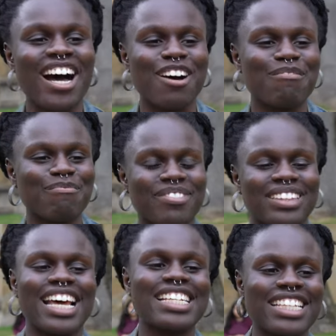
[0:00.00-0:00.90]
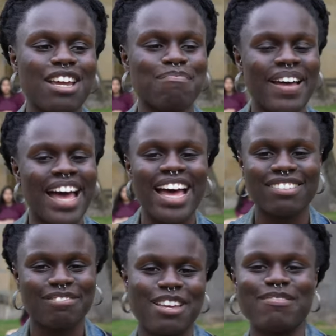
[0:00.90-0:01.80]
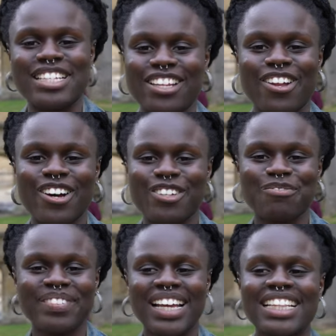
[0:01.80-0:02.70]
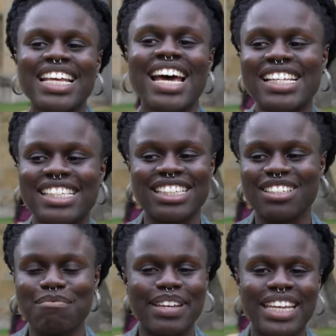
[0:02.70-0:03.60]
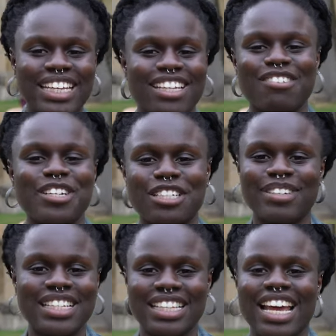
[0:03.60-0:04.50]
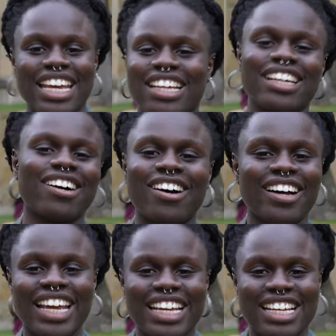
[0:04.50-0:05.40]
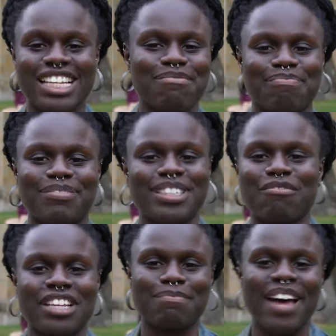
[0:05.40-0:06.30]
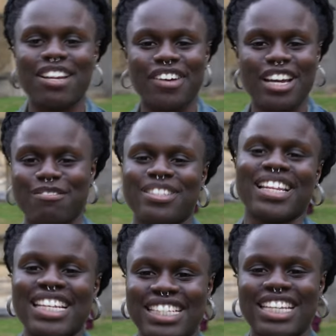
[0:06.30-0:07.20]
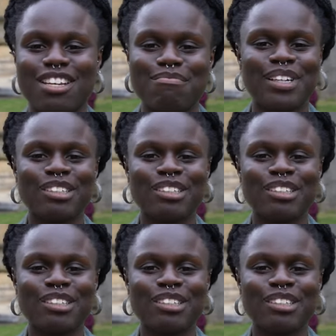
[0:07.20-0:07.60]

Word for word: Um, there's like bear, it means a lot. There's peak, which means like, oh, like something's bad vibes, like it's deep.